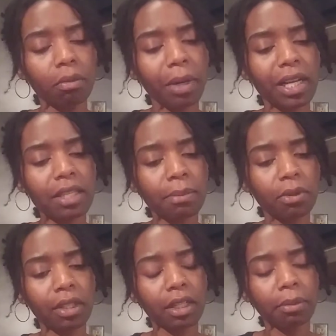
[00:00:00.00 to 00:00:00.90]

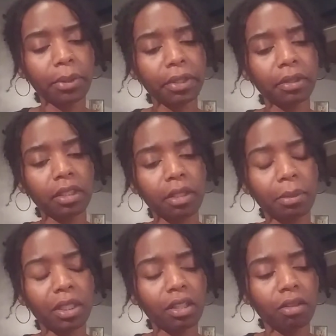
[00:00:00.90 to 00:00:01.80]
Possible Libra. Could
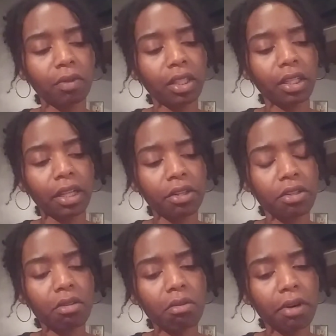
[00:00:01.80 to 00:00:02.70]
be dealing with another
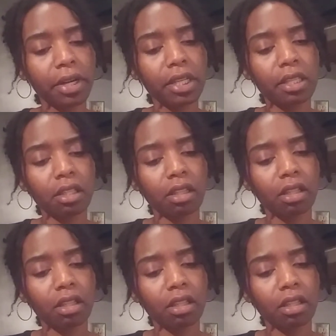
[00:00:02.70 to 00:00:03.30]
Taurus.